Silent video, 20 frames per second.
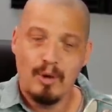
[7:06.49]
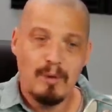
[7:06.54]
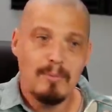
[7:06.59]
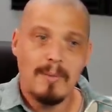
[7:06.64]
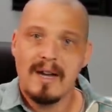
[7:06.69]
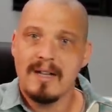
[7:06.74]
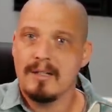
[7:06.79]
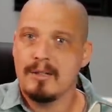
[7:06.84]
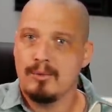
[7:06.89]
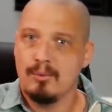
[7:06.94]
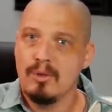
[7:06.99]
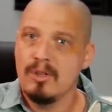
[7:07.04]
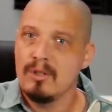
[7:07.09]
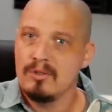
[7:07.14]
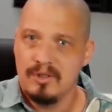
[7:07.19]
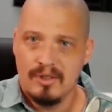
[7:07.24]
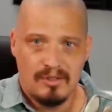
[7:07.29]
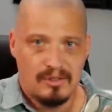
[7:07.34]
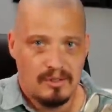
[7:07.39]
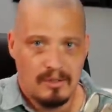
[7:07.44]
We might as
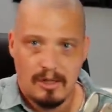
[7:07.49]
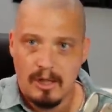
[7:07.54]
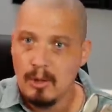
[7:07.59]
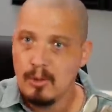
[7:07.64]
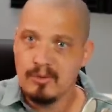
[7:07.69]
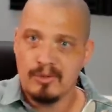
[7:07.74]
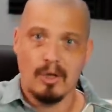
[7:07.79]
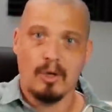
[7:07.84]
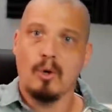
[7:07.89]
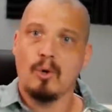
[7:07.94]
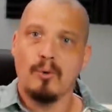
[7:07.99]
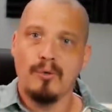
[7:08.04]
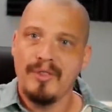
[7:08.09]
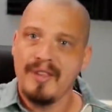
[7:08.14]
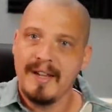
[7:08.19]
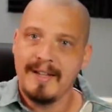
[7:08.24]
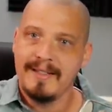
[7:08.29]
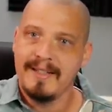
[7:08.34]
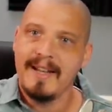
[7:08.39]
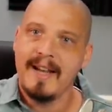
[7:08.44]
well just close the whole
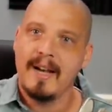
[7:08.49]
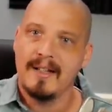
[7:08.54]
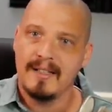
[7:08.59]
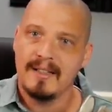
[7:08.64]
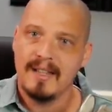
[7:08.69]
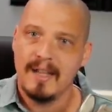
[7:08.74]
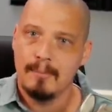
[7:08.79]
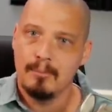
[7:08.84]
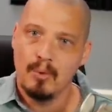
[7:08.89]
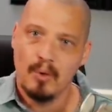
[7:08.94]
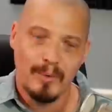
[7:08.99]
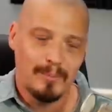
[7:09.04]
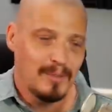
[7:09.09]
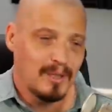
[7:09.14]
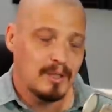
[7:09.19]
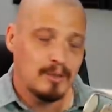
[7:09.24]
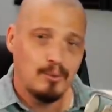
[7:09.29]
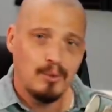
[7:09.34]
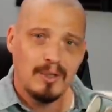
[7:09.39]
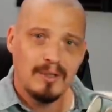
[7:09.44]
thing down at that point
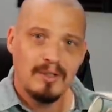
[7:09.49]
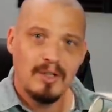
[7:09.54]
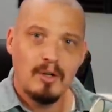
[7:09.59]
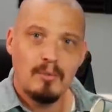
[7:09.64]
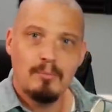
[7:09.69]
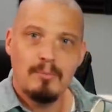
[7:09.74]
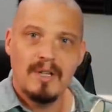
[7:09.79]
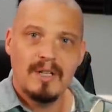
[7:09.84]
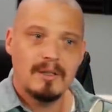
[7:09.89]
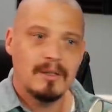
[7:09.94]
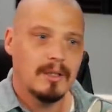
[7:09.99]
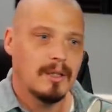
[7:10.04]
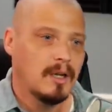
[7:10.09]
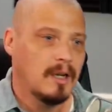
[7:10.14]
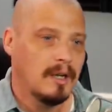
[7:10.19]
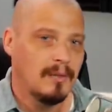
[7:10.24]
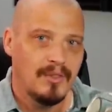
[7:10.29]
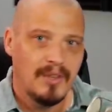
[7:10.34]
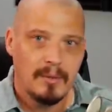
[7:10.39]
because we're no better